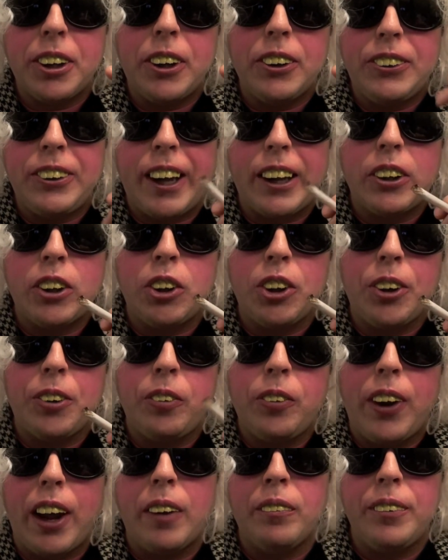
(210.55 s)
because that's the
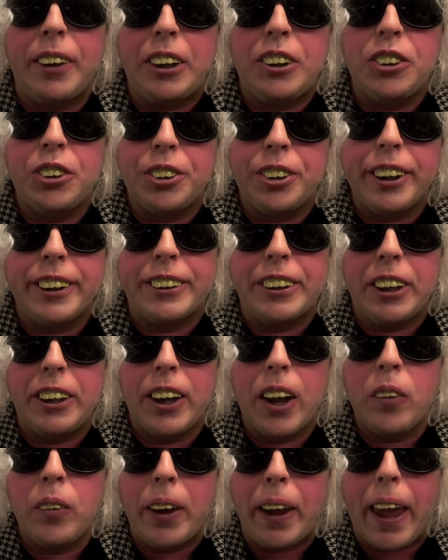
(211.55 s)
family tradition
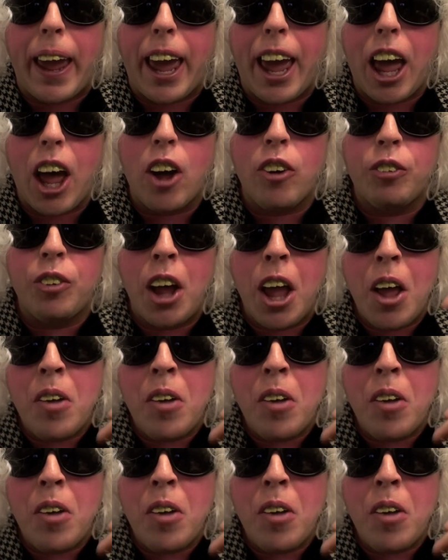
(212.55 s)
that we have,